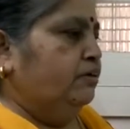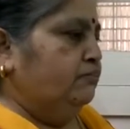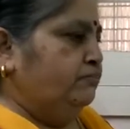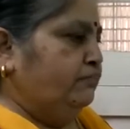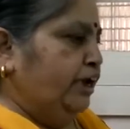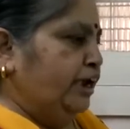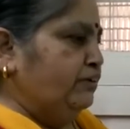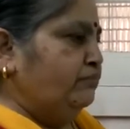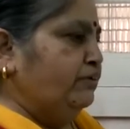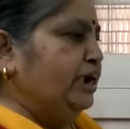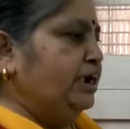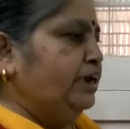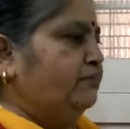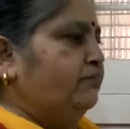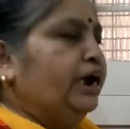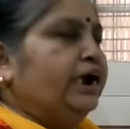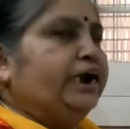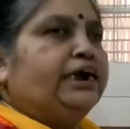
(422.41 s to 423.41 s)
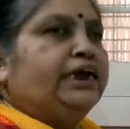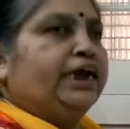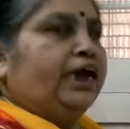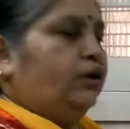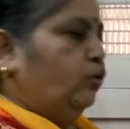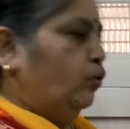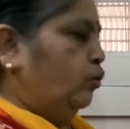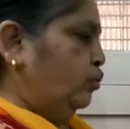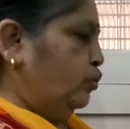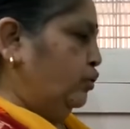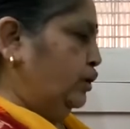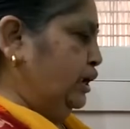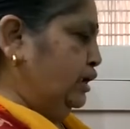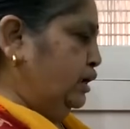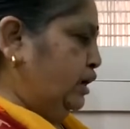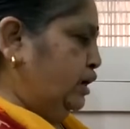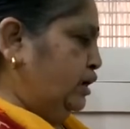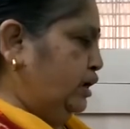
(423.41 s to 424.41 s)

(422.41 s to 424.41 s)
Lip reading: When we divide a whole